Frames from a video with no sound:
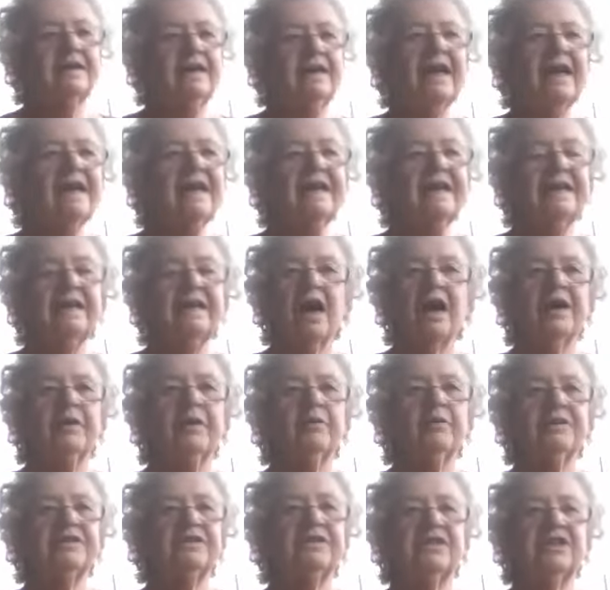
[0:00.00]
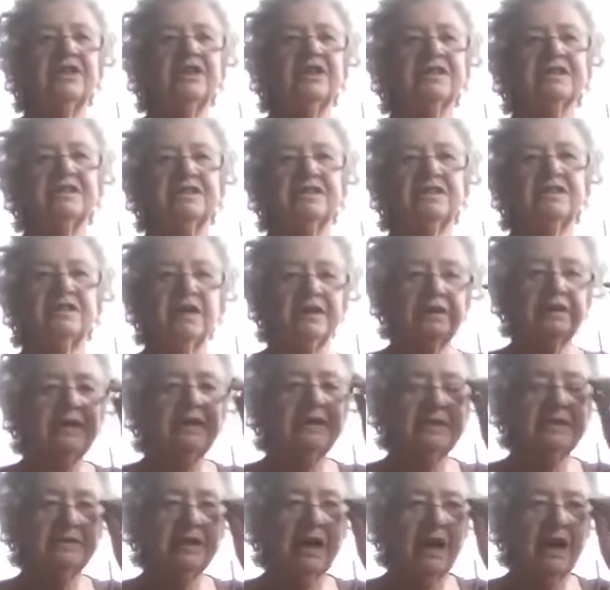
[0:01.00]
Again, I would
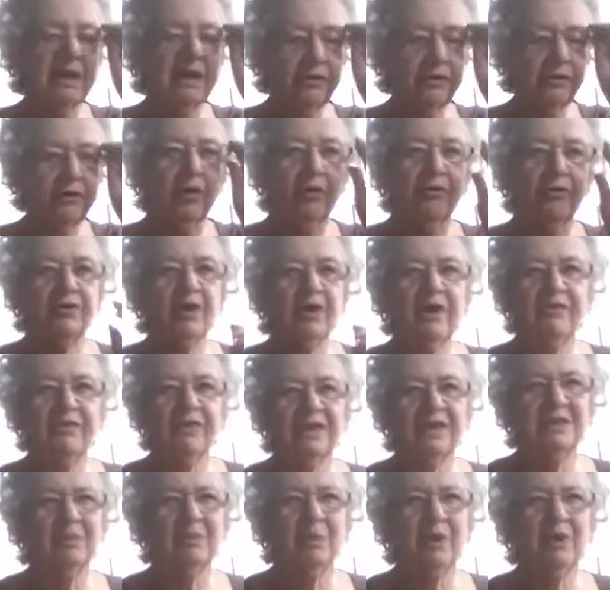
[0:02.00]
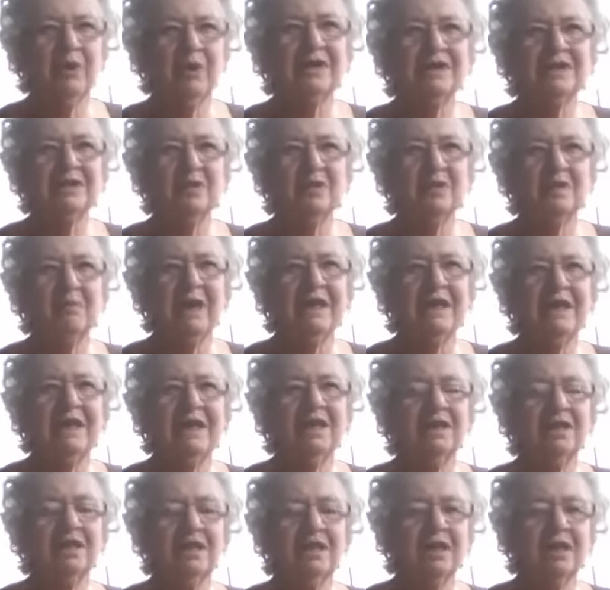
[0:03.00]
just, I don't know if you have experience with
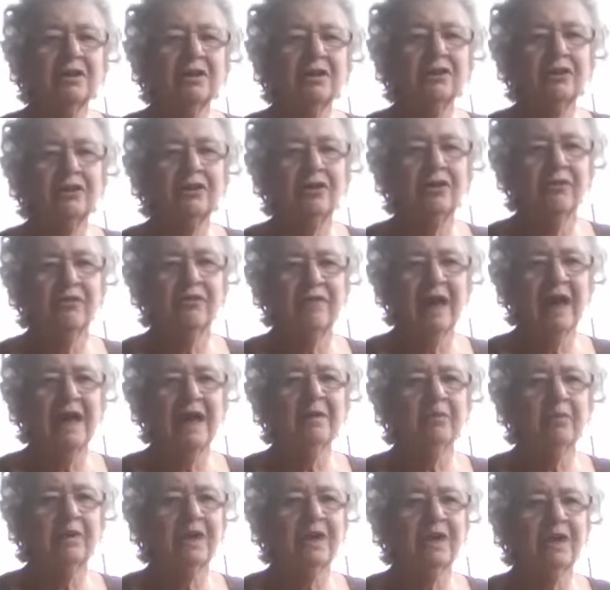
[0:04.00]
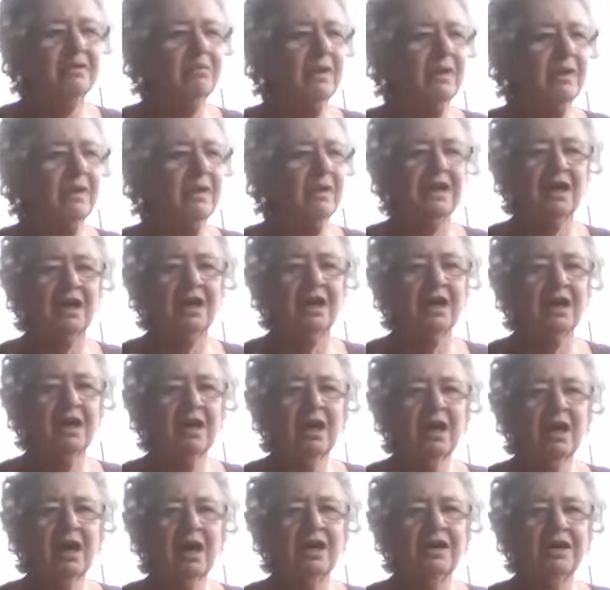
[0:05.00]
making an indigo vat, but I'd make
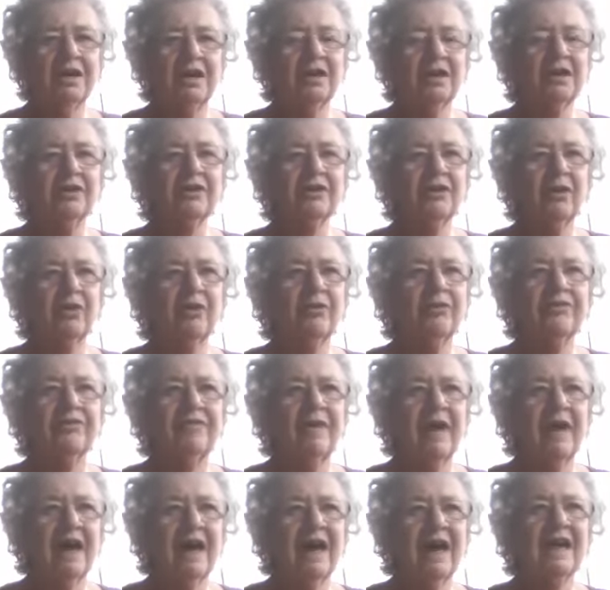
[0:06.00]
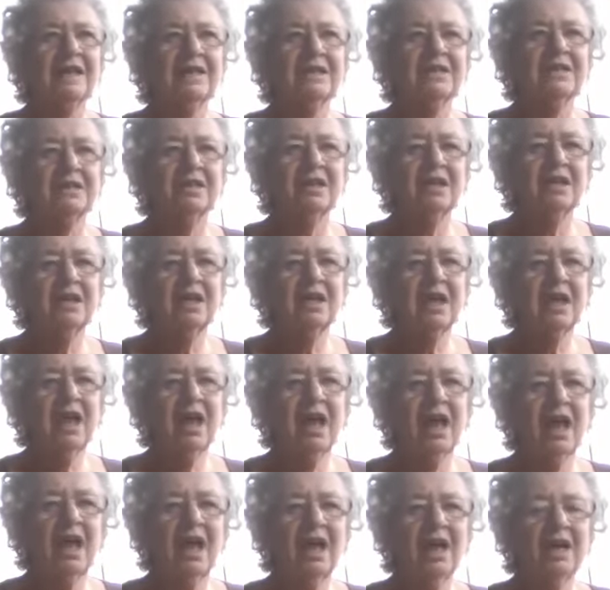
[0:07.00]
an indigo vat
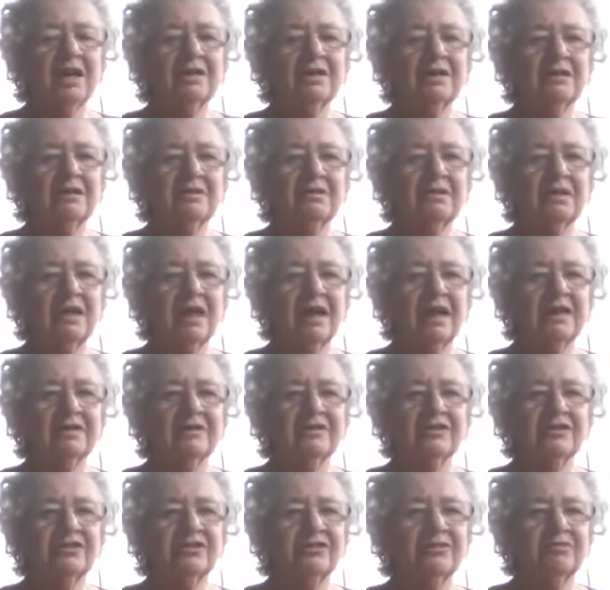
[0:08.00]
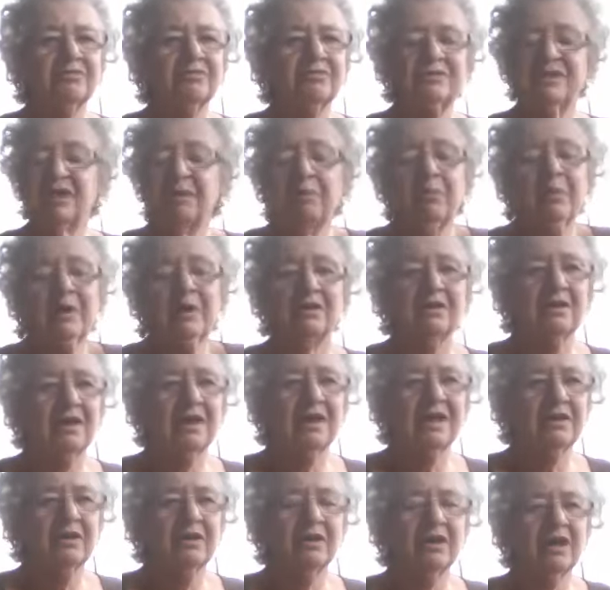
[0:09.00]
and dip
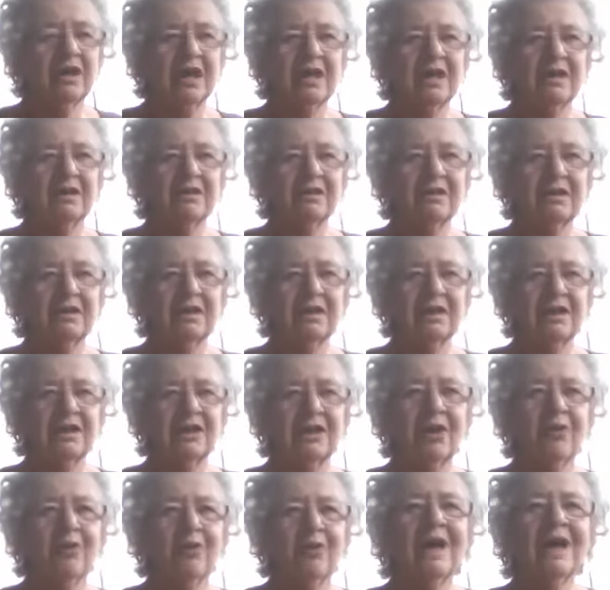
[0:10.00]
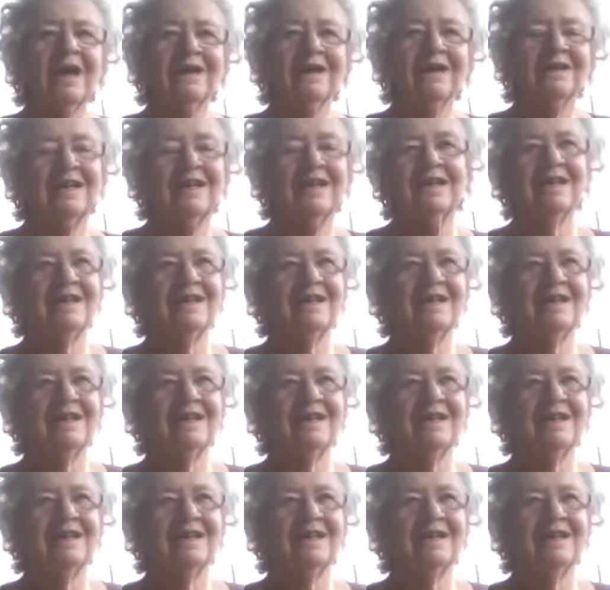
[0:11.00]
it and you know.